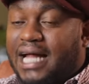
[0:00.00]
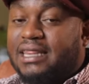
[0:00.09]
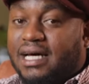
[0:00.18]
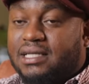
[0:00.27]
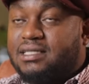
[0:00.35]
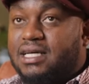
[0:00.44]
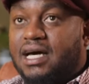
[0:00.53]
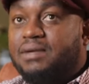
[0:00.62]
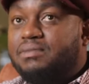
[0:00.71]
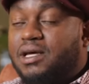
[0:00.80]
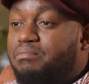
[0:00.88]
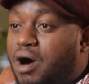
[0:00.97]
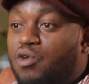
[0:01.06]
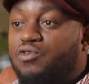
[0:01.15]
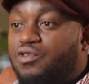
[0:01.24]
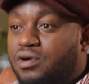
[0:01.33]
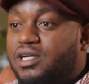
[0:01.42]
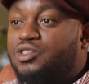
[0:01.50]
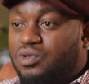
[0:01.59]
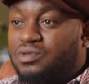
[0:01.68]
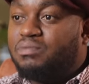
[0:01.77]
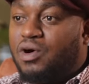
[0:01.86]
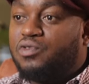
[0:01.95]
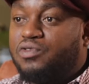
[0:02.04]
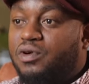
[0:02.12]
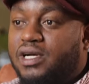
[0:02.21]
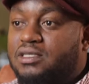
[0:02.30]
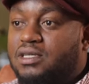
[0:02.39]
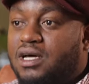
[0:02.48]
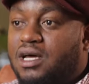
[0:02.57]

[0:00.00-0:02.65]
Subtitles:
And that time, the Mau Forest was Mau Forest.